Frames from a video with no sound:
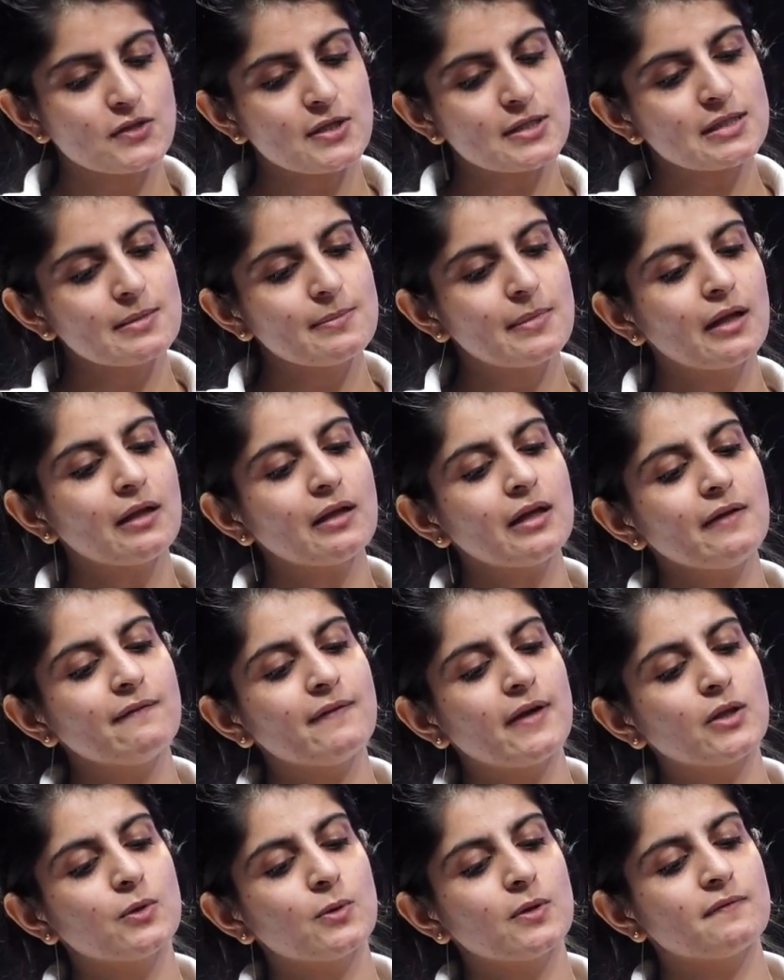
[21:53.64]
So similarly,
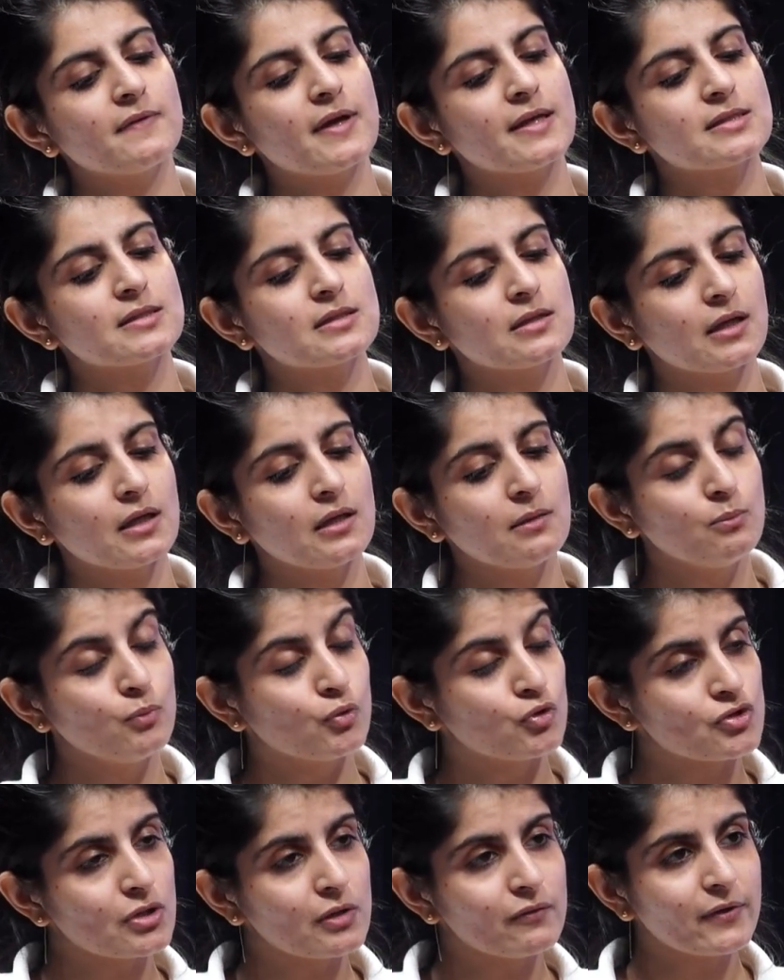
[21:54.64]
when you invest in
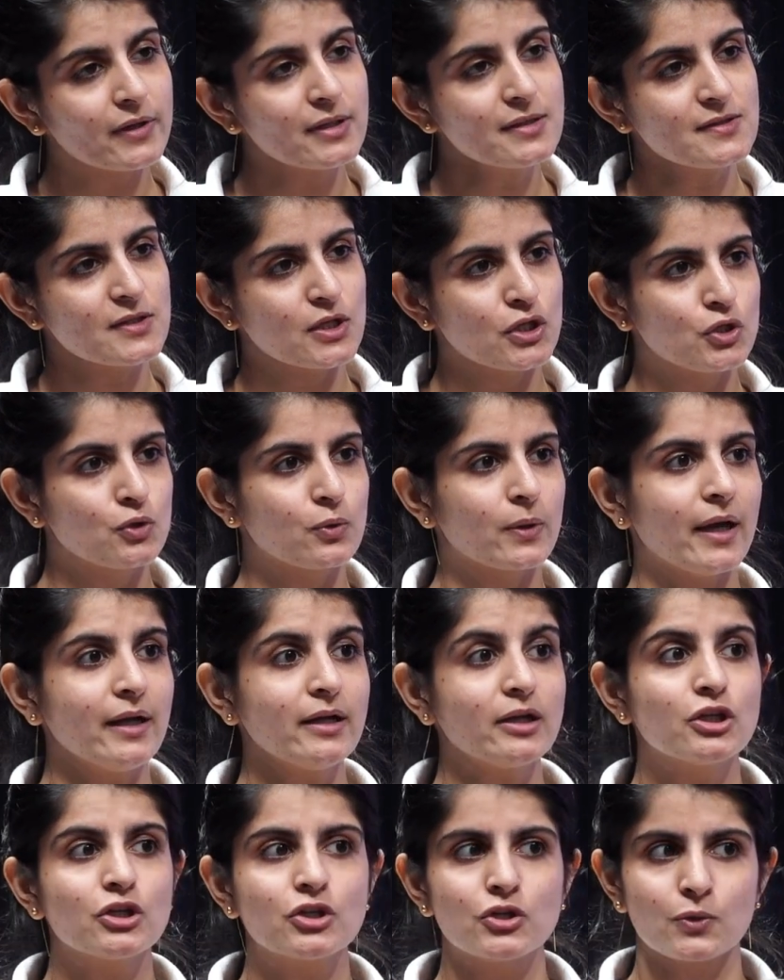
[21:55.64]
mutual funds, you
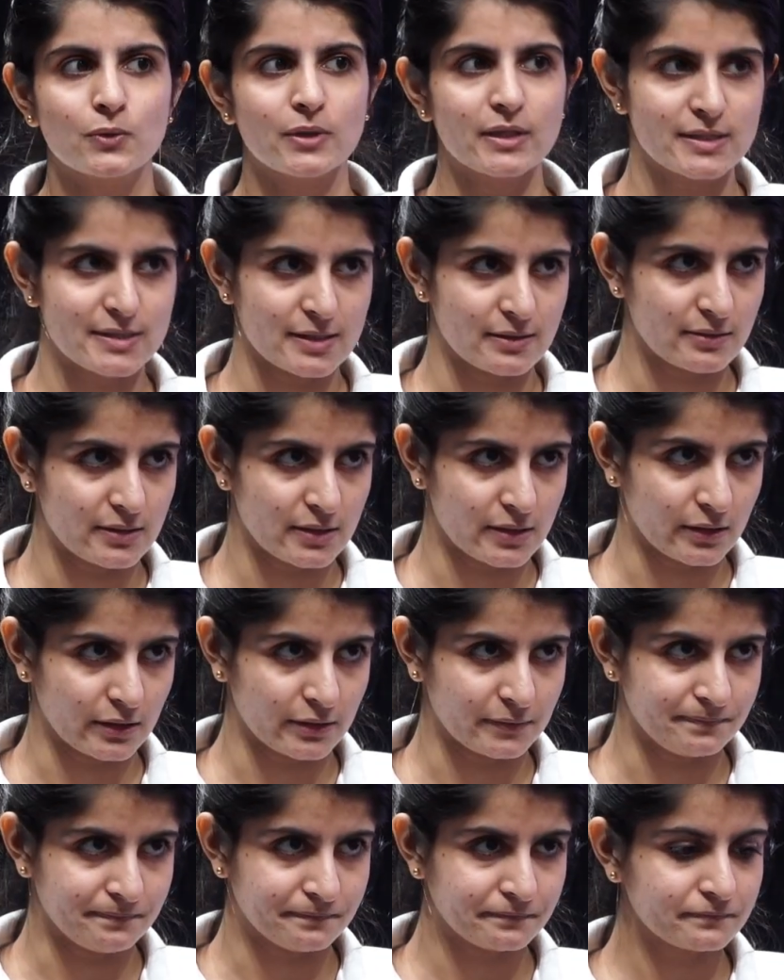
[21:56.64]
get units in
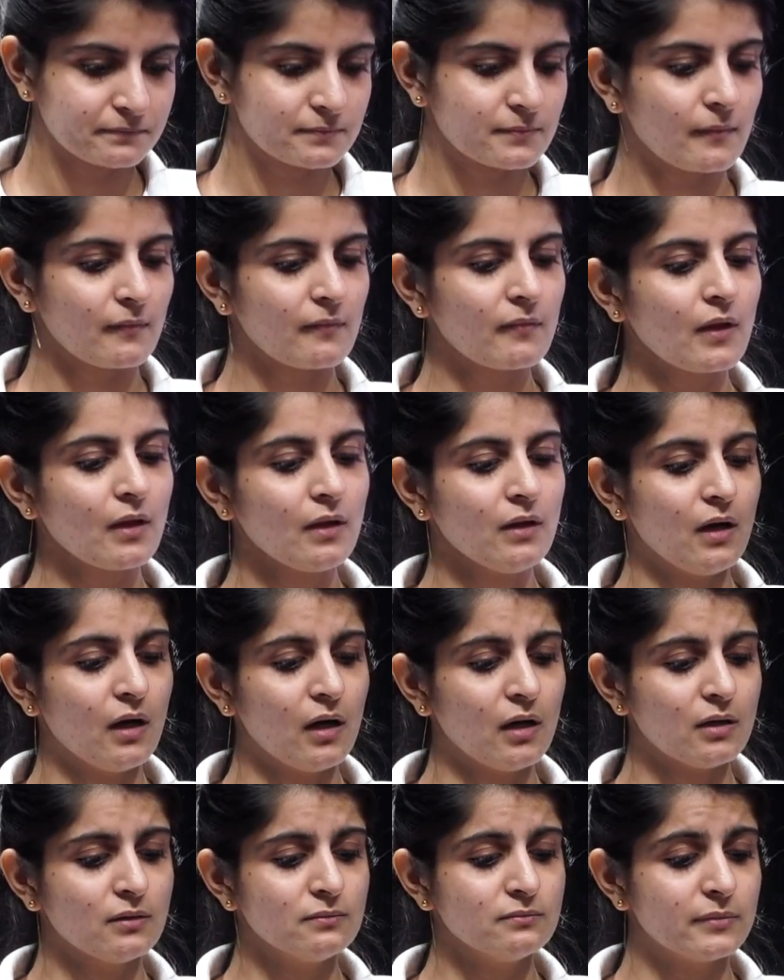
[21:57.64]
return.
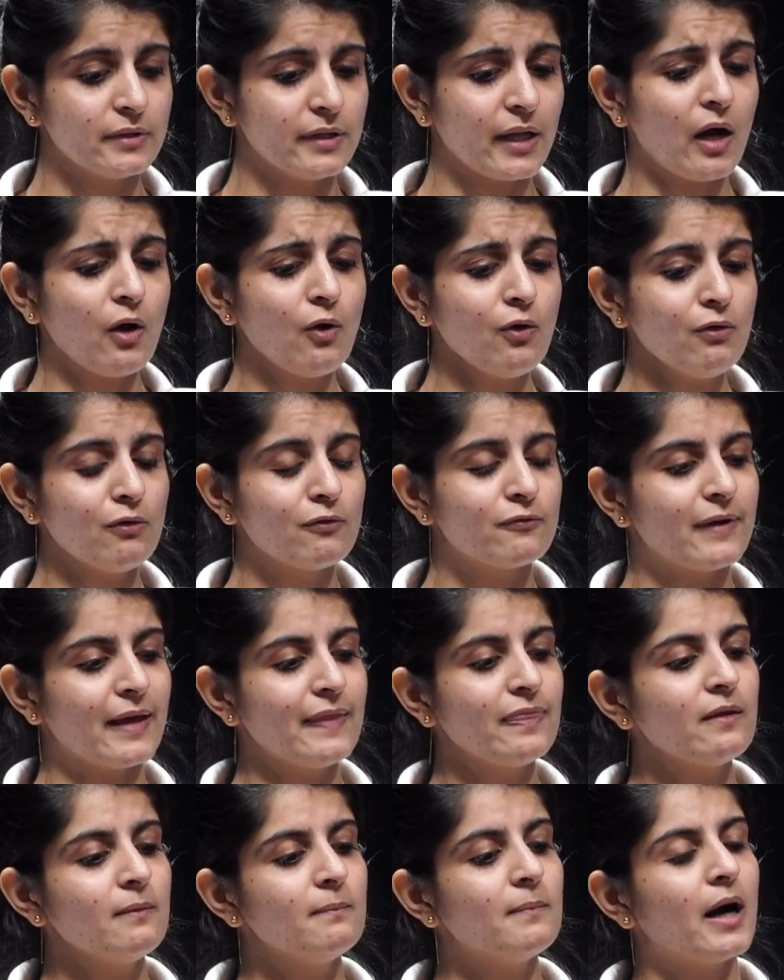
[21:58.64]
Now
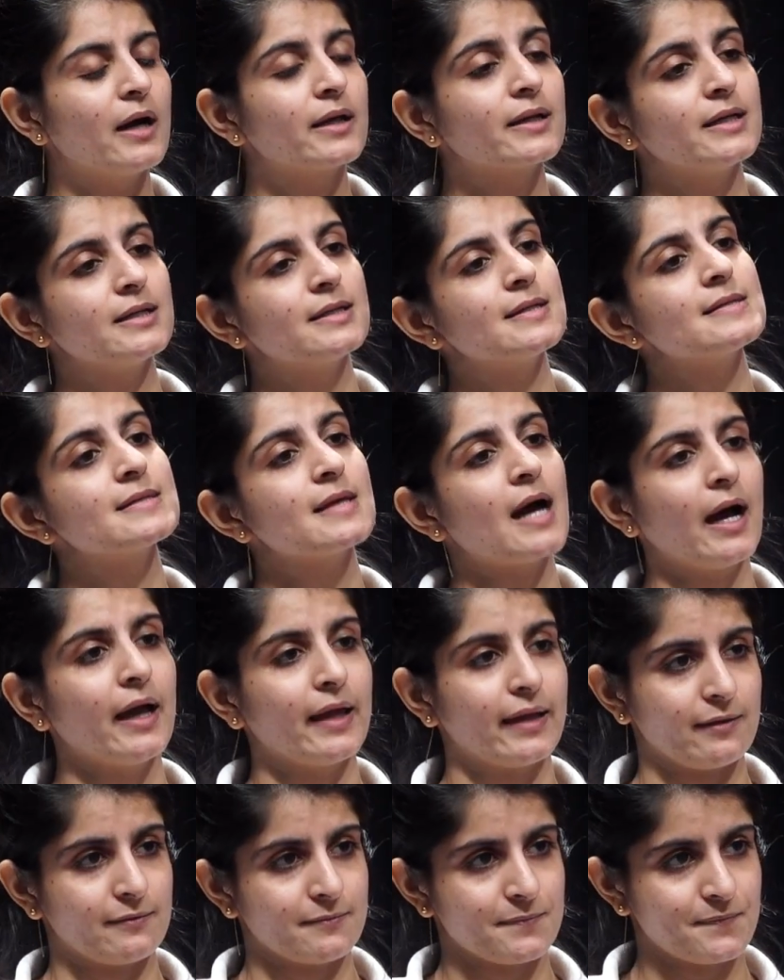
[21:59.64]
when the market is high,